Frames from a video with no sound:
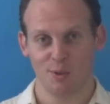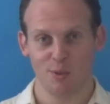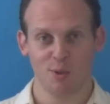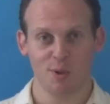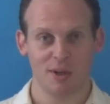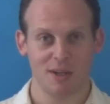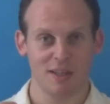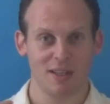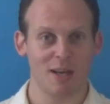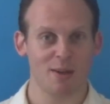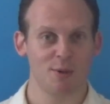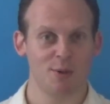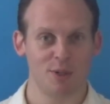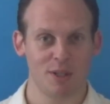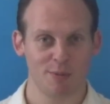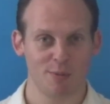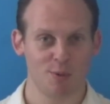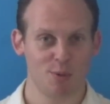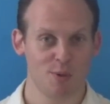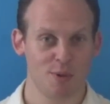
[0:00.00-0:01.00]
you can allow
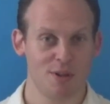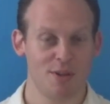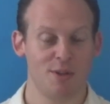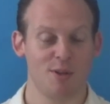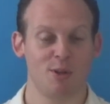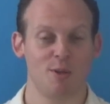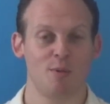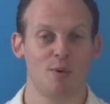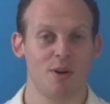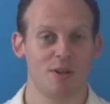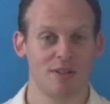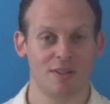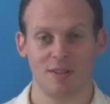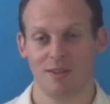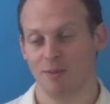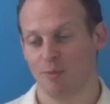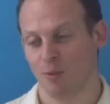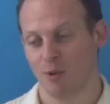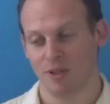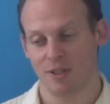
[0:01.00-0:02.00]
yourself to do anything you want.
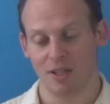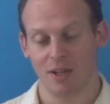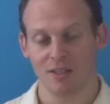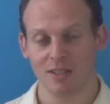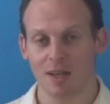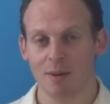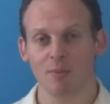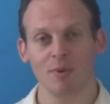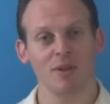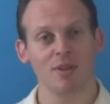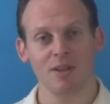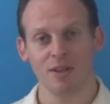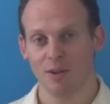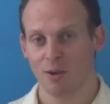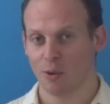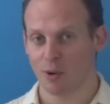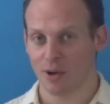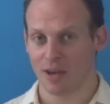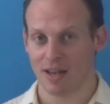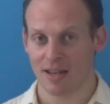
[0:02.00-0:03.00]
You want to sell something?
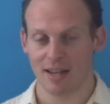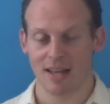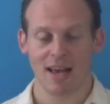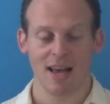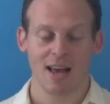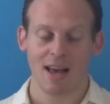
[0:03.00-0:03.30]
Go ahead.